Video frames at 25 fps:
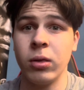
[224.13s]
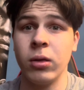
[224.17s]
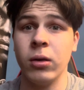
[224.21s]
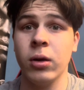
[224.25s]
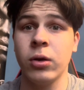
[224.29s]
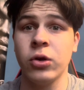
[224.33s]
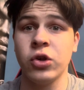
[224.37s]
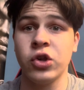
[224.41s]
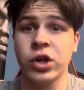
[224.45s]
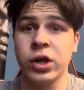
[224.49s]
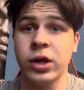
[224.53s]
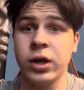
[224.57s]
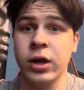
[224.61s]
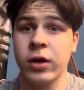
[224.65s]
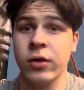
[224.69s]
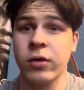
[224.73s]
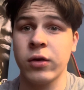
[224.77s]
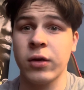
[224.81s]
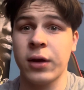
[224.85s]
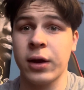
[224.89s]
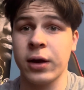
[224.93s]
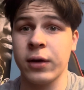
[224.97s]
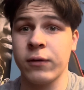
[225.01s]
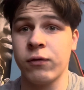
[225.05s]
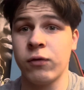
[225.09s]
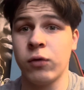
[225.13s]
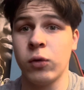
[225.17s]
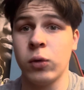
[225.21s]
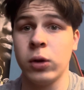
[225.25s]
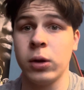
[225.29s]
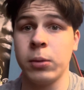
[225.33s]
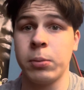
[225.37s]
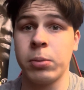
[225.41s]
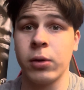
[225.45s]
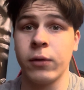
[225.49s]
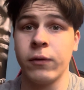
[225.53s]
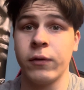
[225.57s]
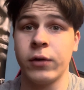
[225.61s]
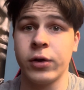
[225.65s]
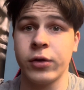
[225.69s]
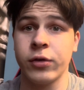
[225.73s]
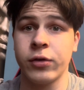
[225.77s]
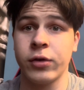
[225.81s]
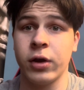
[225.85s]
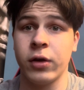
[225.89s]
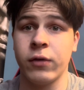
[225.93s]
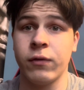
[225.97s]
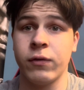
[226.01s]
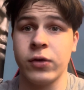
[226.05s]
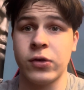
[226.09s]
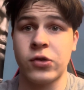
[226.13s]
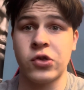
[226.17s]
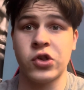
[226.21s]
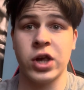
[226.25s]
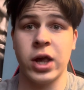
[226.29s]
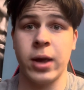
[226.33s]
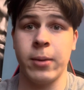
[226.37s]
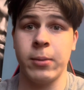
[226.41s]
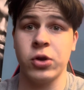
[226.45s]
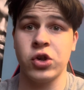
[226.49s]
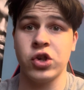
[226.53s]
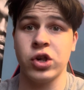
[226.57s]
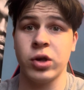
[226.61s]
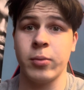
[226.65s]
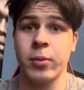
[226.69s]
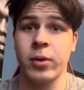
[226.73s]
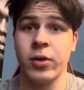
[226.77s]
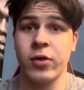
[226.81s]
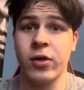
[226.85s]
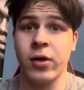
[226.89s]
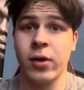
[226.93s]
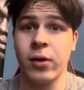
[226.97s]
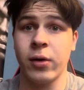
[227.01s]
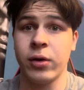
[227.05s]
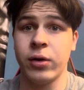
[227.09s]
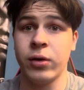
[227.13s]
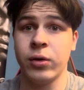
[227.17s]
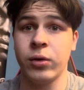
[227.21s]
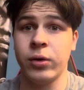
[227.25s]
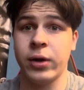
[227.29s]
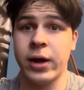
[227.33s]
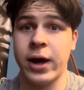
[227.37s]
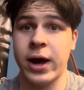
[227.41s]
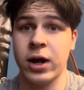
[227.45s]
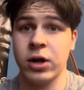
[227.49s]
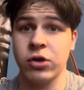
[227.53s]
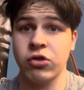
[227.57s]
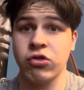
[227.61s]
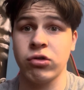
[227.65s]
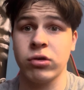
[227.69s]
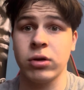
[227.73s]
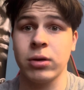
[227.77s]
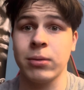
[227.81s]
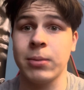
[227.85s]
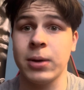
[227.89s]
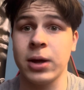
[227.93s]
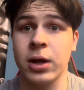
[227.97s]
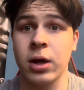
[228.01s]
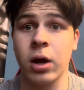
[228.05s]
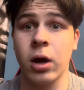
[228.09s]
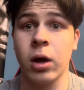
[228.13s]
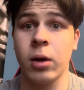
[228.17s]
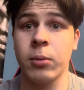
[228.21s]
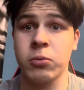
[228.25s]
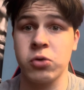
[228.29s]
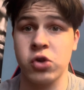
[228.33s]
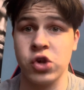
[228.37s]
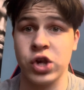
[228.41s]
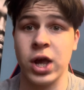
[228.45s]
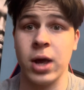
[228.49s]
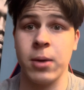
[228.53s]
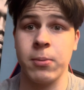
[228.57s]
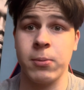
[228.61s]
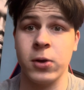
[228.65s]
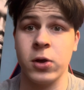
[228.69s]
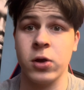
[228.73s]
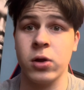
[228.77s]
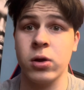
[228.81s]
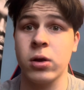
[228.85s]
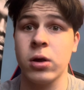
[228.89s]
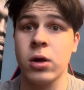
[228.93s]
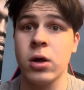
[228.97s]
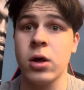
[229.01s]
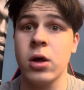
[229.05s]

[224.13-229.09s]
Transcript: She hasn't, like, fully proven herself as championship material to actually become champion,